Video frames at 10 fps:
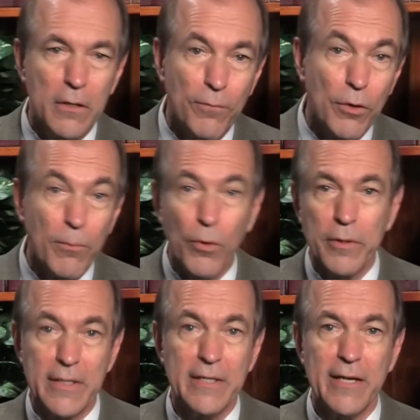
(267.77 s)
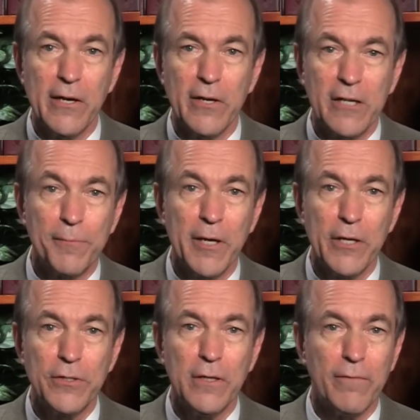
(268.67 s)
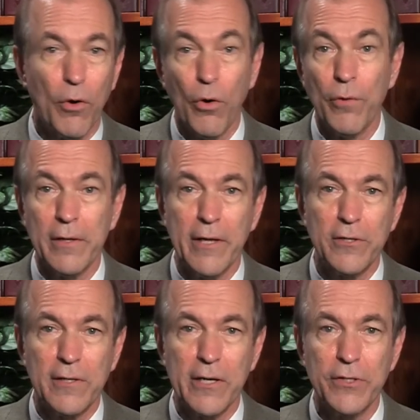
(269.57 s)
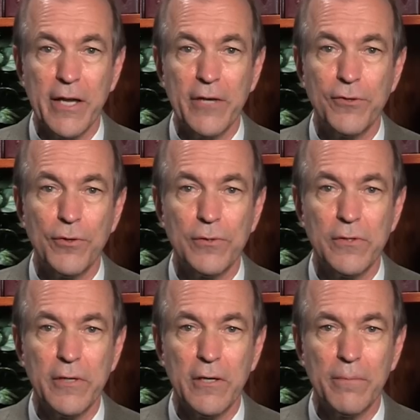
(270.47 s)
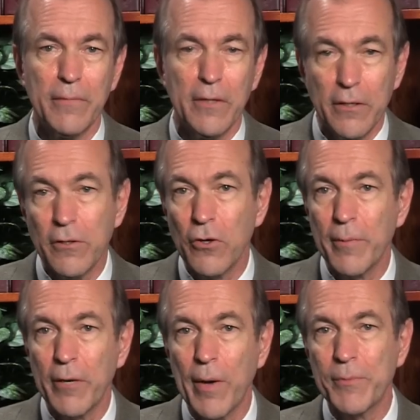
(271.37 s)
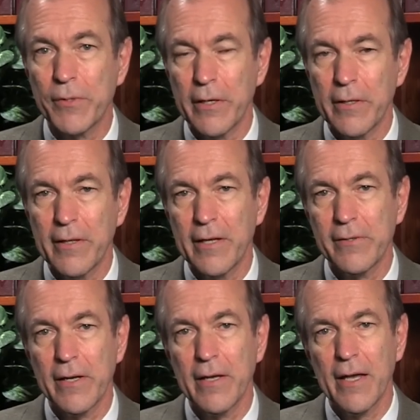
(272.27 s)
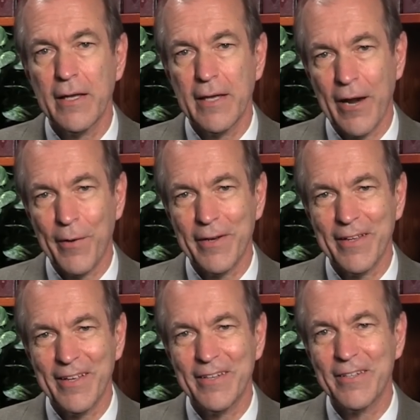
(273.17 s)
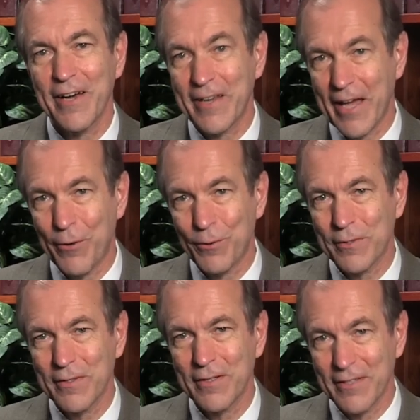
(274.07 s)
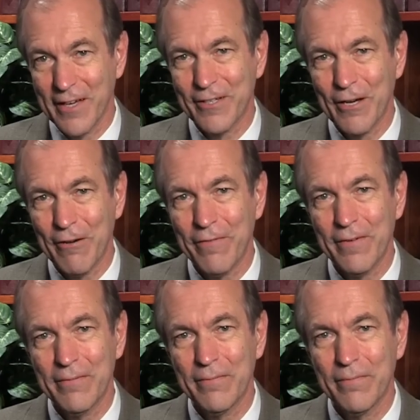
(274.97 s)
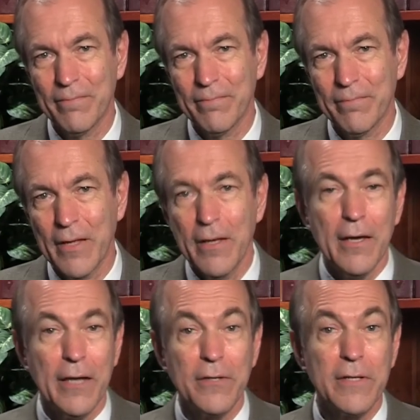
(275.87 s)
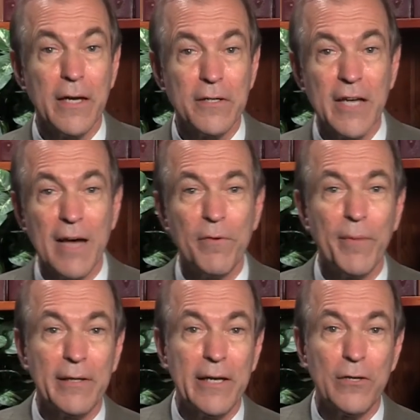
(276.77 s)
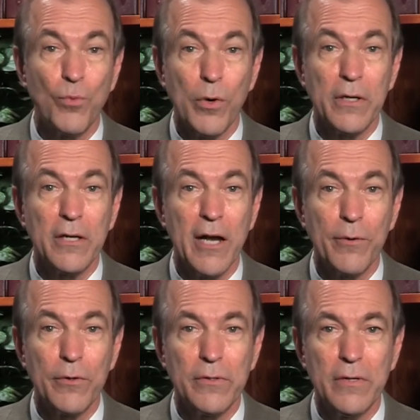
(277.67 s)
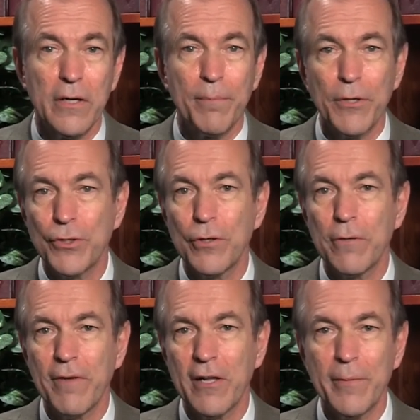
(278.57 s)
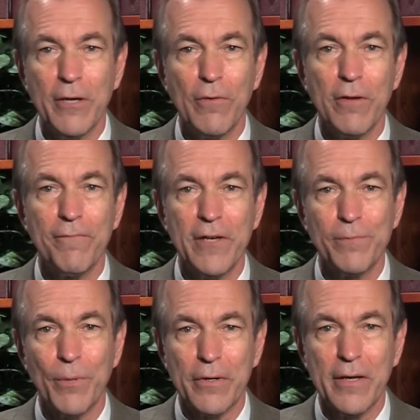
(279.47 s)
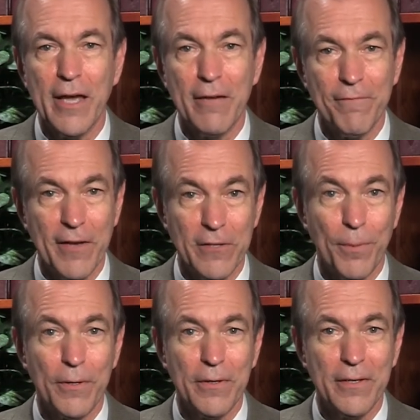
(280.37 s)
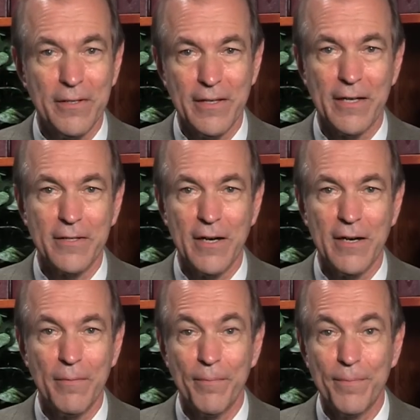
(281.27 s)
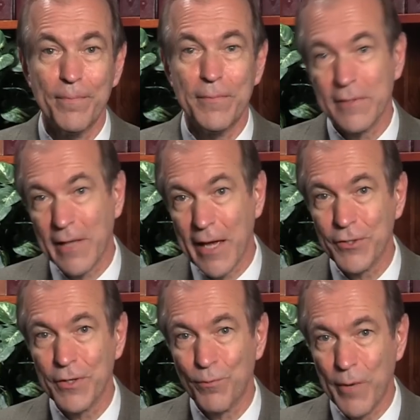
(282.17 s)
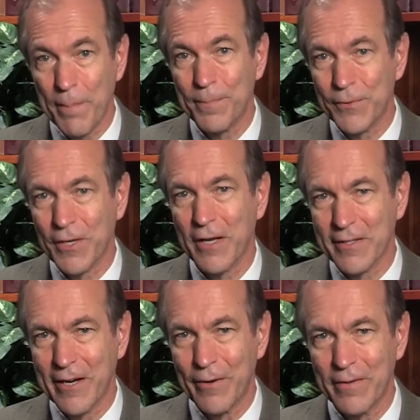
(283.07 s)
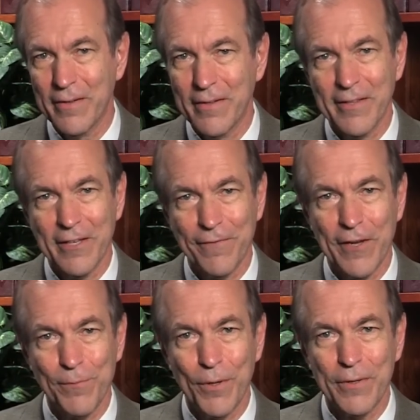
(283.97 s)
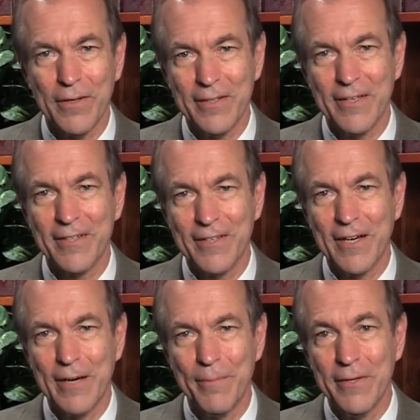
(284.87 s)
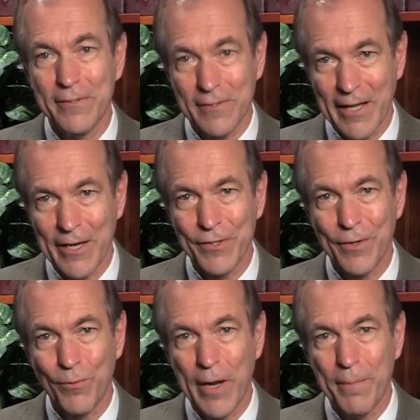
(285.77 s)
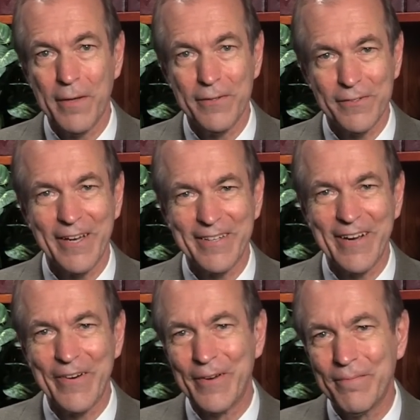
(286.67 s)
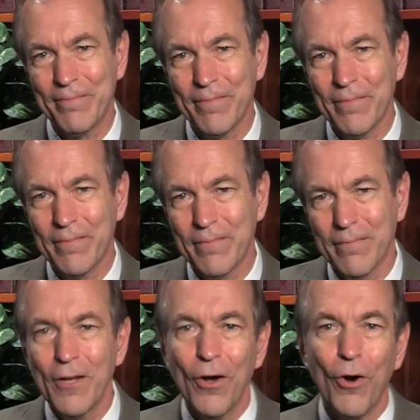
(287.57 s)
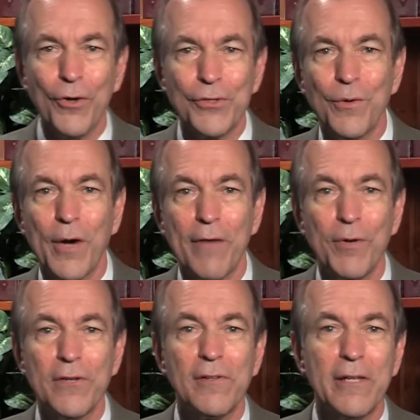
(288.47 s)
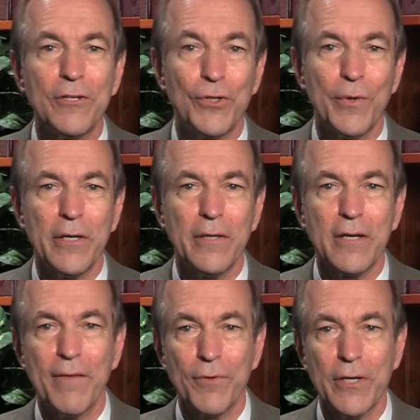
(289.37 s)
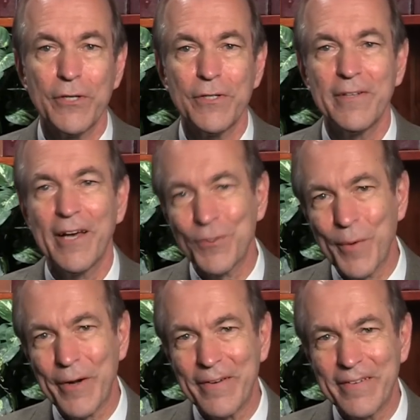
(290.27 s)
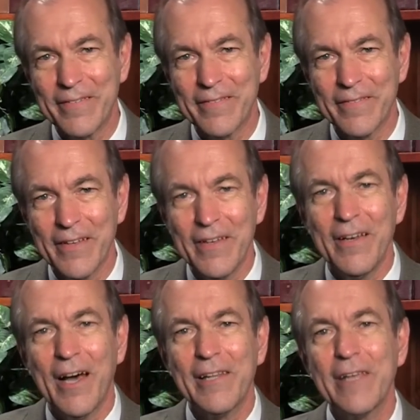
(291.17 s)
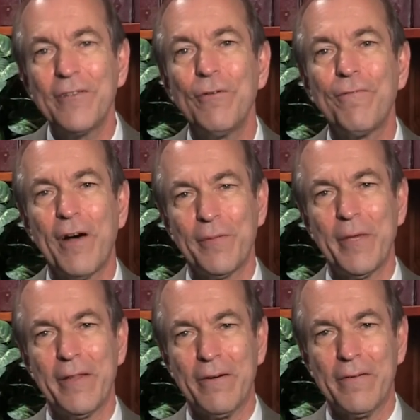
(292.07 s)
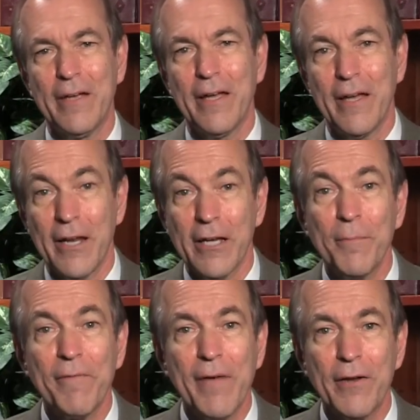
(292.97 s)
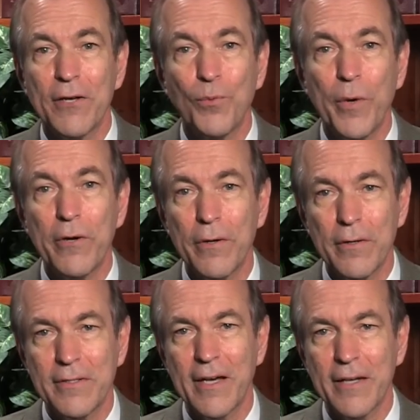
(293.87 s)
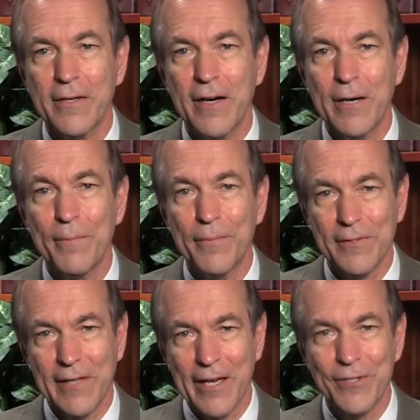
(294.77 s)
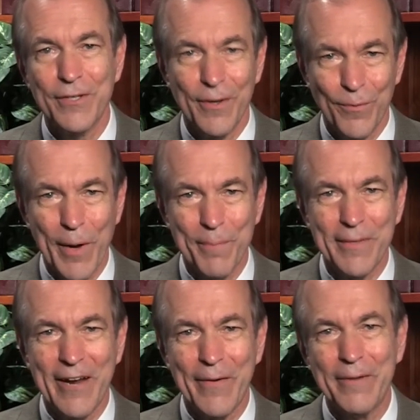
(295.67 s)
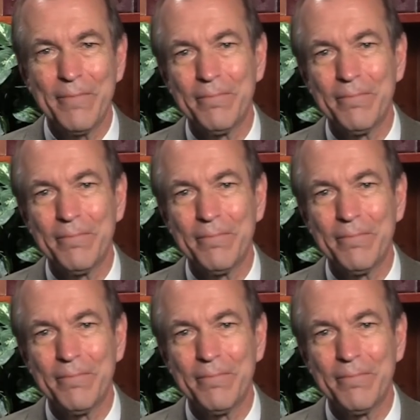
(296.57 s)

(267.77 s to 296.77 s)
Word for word: For a more detailed explanation of all the legislation I introduced this year, you can go to my website. That's at garrett.house.gov. And to stay on top of my latest work in Congress, be sure to follow me over at Facebook at facebook.com slash rep Scott Garrett. That's facebook.com slash rep Scott Garrett. Also, I've recently joined the conversation on Twitter. I'd like you to follow me there, and I can be found on twitter.com slash repgarrett.